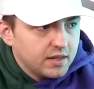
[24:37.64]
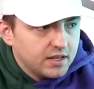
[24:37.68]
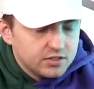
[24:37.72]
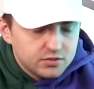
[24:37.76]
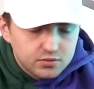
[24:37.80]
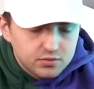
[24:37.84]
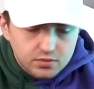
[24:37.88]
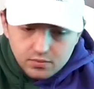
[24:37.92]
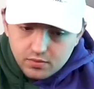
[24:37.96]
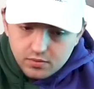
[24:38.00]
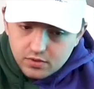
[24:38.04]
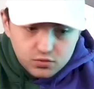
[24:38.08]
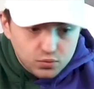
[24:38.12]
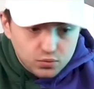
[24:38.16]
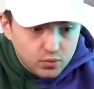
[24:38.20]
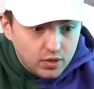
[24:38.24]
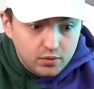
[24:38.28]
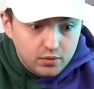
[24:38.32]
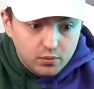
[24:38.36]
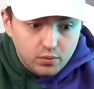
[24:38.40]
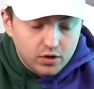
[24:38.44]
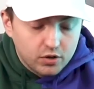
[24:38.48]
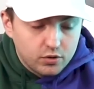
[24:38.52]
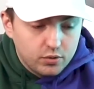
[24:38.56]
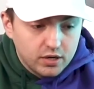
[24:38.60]
It's right
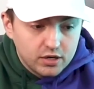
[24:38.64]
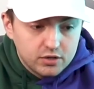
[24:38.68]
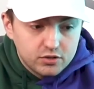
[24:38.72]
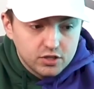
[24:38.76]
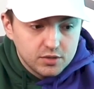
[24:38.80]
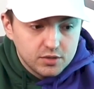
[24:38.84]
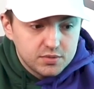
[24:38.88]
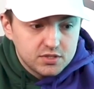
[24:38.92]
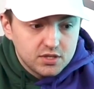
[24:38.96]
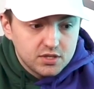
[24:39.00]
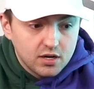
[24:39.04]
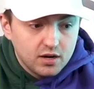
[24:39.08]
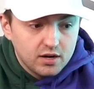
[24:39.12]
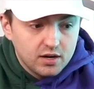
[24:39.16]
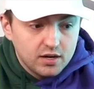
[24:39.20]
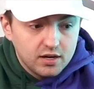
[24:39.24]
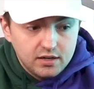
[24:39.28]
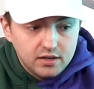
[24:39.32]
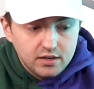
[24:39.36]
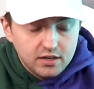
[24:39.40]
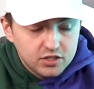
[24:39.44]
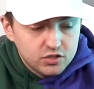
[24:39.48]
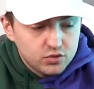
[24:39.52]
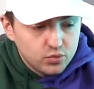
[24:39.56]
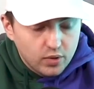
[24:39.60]
where Quick Trip
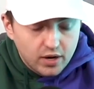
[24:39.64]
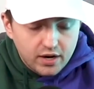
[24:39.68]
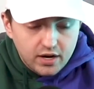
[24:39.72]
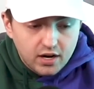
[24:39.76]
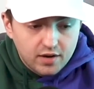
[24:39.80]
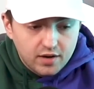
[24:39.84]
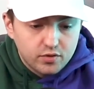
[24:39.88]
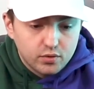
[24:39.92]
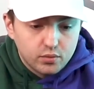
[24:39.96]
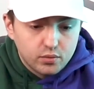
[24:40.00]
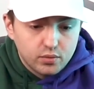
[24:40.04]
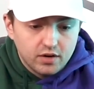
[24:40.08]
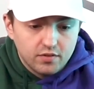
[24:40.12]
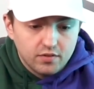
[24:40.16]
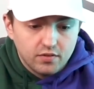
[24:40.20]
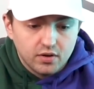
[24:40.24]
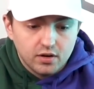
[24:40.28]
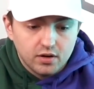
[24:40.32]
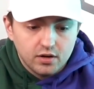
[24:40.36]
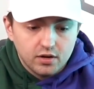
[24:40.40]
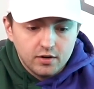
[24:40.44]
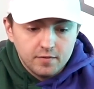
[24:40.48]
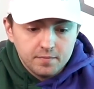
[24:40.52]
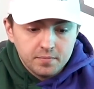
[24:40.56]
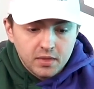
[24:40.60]
started. It's right off the
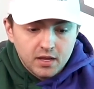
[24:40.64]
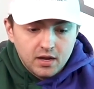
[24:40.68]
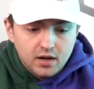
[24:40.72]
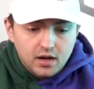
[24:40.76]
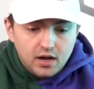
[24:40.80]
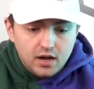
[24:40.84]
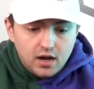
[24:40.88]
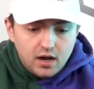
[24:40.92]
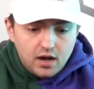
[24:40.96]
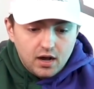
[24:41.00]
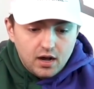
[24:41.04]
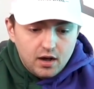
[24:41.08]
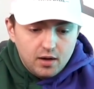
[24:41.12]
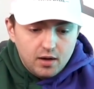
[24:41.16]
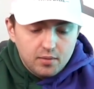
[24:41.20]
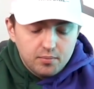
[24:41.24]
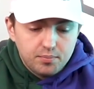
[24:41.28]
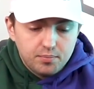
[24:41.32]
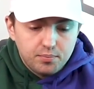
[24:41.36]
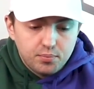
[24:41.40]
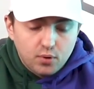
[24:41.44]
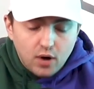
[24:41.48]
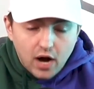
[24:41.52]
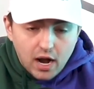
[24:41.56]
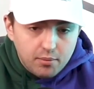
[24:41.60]
river.
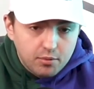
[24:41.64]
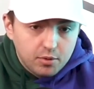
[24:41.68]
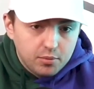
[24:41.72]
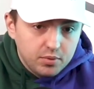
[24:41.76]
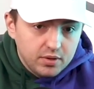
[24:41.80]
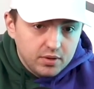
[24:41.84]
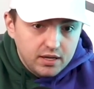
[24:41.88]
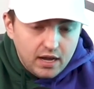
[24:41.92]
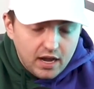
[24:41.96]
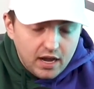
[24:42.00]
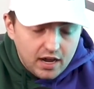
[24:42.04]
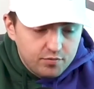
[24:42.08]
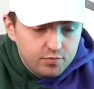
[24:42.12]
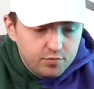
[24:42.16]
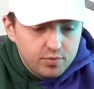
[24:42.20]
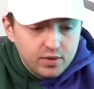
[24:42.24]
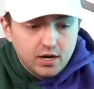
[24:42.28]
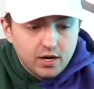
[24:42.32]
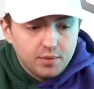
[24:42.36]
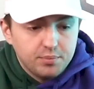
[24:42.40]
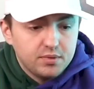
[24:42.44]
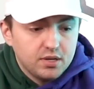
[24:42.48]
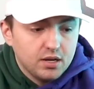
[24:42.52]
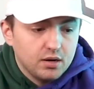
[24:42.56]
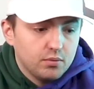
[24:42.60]
Probably I've been
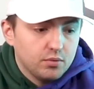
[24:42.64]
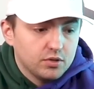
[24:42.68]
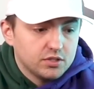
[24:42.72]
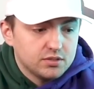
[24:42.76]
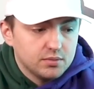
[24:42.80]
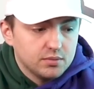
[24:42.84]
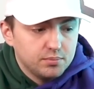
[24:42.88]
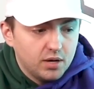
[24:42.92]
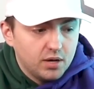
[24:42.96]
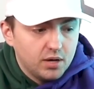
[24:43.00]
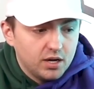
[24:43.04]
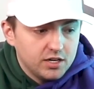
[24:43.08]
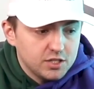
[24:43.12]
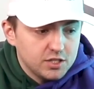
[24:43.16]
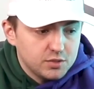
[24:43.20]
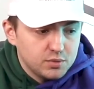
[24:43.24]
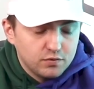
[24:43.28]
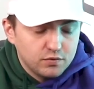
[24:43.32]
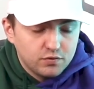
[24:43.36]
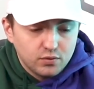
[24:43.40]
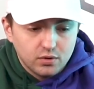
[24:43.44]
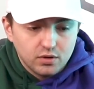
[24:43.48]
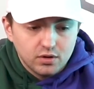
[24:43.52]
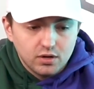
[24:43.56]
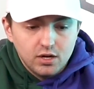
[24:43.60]
up there with some buddies
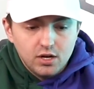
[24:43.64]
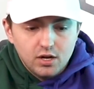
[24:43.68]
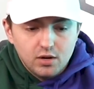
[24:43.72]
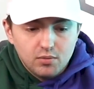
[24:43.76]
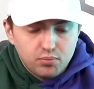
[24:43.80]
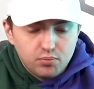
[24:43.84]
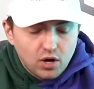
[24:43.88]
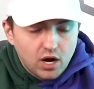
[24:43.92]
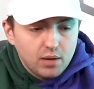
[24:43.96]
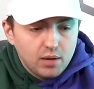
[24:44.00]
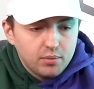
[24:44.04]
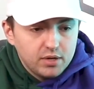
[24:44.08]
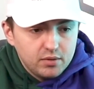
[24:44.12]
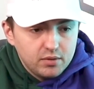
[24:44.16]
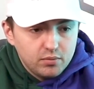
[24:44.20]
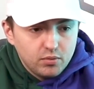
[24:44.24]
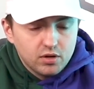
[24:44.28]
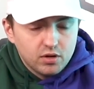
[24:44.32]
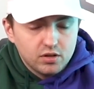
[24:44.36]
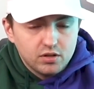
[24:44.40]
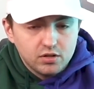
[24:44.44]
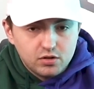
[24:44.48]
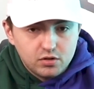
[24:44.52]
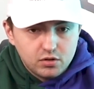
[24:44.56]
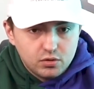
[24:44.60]
before. Probably one
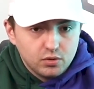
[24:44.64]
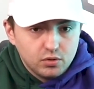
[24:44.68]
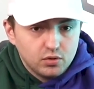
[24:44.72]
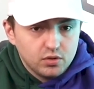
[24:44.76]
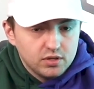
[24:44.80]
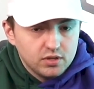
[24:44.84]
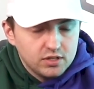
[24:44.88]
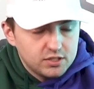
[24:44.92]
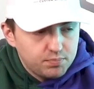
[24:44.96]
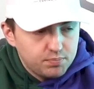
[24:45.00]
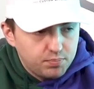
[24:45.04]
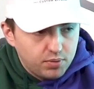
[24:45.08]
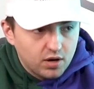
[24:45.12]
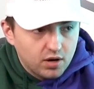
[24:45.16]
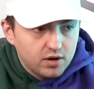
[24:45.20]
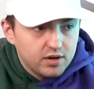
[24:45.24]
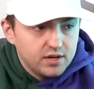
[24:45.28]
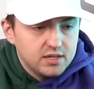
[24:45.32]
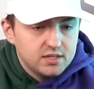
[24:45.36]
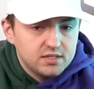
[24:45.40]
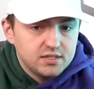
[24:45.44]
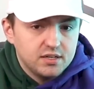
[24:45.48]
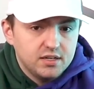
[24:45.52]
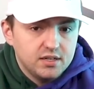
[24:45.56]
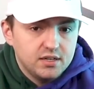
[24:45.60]
of the coolest
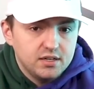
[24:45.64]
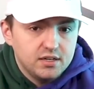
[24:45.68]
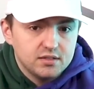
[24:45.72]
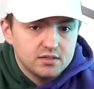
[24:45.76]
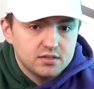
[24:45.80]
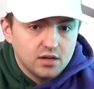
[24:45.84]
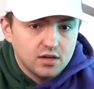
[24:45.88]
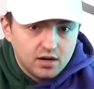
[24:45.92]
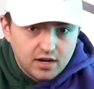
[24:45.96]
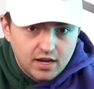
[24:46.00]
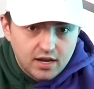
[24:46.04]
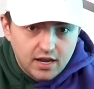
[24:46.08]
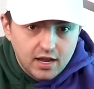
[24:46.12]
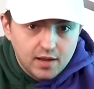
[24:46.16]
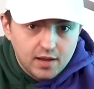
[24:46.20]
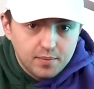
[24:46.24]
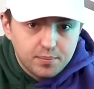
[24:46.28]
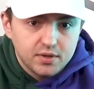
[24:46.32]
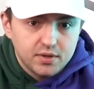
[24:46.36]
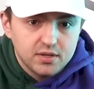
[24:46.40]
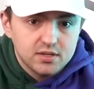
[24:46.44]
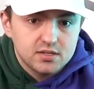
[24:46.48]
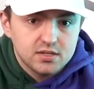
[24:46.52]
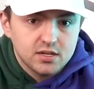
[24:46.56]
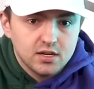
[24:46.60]
party scenes on
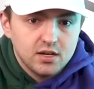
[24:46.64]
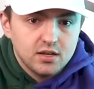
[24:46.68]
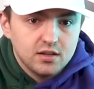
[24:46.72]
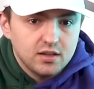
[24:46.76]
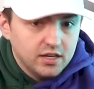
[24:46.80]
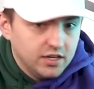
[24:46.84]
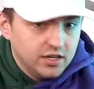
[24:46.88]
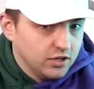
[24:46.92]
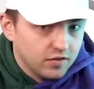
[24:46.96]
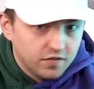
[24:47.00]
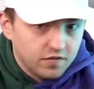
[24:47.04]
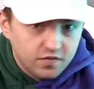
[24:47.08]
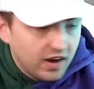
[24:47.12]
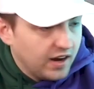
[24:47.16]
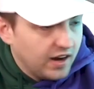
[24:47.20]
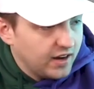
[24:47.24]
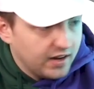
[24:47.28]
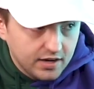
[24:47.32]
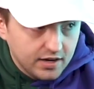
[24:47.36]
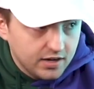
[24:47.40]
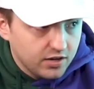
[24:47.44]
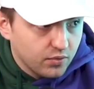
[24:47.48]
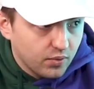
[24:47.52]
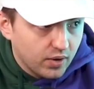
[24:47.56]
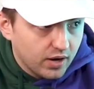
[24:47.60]
campus that you'll find
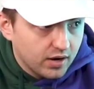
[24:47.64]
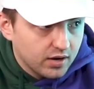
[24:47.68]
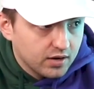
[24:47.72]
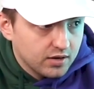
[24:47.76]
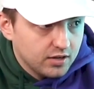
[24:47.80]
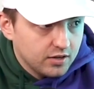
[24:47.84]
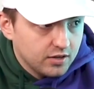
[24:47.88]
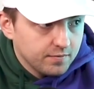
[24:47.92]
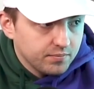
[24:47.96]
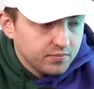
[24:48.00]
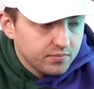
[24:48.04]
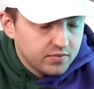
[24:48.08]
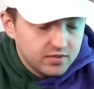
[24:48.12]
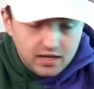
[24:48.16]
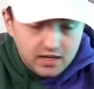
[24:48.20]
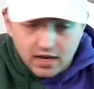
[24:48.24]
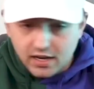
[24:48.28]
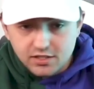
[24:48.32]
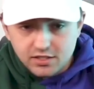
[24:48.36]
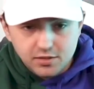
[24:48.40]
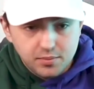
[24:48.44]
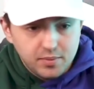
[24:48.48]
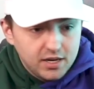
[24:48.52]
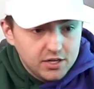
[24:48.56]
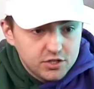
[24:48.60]
anywhere. Not
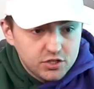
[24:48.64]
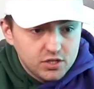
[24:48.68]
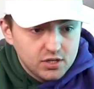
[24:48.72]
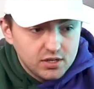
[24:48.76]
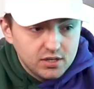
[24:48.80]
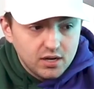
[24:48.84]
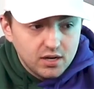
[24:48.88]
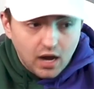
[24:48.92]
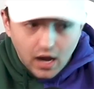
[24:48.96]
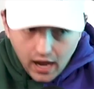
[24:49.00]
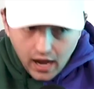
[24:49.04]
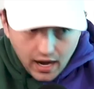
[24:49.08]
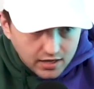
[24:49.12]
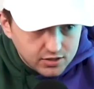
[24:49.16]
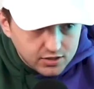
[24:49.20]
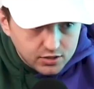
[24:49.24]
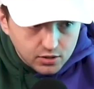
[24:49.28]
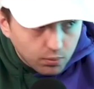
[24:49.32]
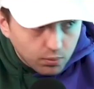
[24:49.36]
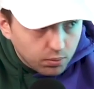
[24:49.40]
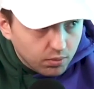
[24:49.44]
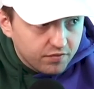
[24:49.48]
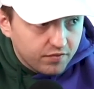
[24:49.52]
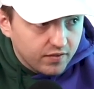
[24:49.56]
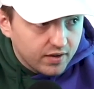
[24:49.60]
to mention
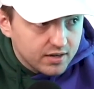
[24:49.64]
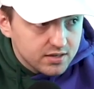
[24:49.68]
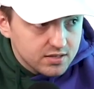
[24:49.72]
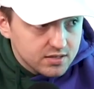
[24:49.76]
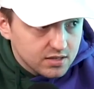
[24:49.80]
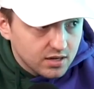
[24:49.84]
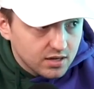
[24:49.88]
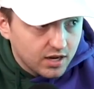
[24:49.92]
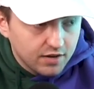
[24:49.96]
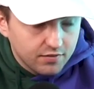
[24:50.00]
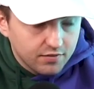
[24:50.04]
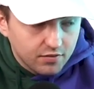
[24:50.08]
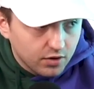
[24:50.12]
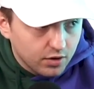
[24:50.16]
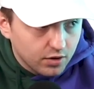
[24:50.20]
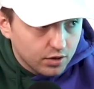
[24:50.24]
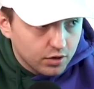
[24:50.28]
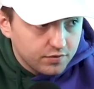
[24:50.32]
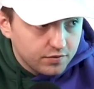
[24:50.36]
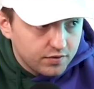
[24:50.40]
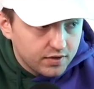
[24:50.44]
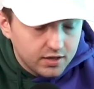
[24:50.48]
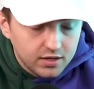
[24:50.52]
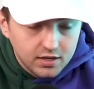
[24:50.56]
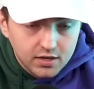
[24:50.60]
Oktoberfest. Yep. Ever heard
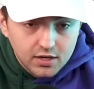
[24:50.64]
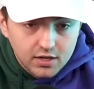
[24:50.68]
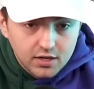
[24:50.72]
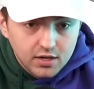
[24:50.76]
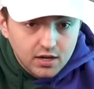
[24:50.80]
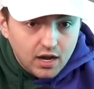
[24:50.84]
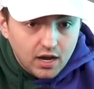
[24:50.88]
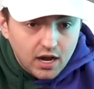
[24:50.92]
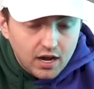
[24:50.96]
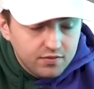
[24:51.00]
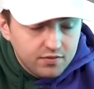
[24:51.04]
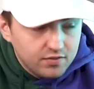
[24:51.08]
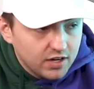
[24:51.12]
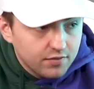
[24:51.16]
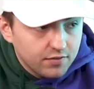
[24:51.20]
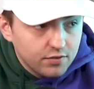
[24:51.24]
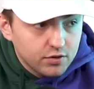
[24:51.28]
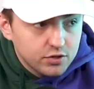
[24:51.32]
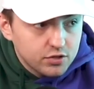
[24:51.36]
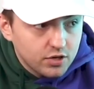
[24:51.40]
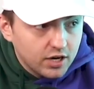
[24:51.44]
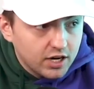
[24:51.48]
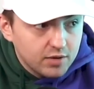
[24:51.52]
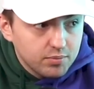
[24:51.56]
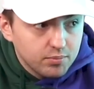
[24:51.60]
of it? I've never
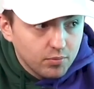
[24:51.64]
drank